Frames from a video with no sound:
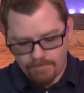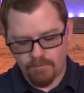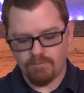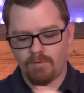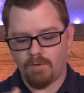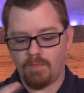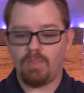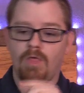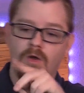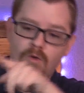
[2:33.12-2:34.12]
so that we
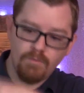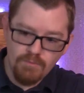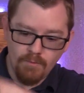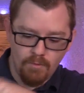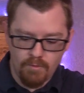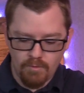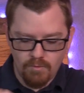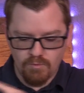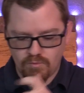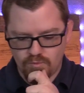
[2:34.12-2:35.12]
may be able to
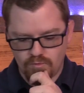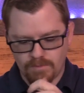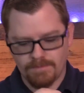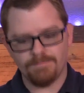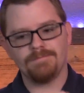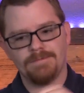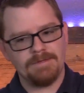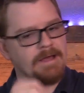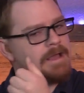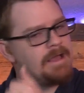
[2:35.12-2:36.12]
comfort those
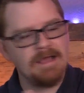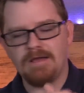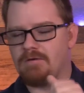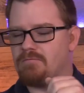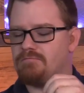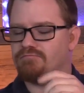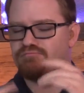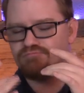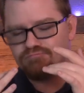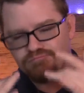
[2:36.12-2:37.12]
who are in
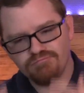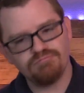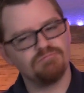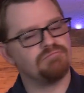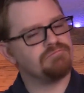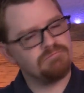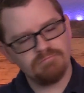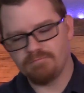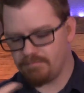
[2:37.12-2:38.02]
any affliction,